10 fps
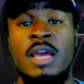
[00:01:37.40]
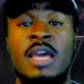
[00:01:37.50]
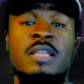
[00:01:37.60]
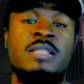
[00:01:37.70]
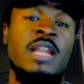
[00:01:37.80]

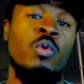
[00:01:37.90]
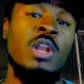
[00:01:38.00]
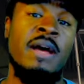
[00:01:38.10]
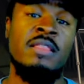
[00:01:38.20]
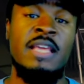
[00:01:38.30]
He said, and
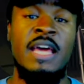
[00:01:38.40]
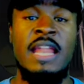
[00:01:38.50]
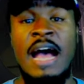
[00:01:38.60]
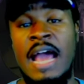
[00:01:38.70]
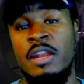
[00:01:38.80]
what about
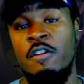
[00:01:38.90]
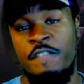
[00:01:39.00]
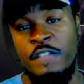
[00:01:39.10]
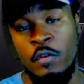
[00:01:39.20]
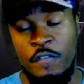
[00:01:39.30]
that island
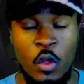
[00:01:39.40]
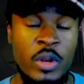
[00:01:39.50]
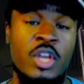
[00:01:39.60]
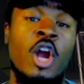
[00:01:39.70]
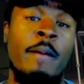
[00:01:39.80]
of
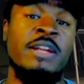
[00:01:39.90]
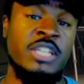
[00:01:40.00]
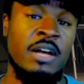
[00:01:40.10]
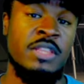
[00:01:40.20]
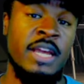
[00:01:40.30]
floating
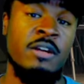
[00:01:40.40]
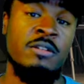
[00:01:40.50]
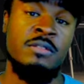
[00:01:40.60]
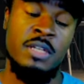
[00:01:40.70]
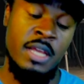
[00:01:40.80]
garbage out there?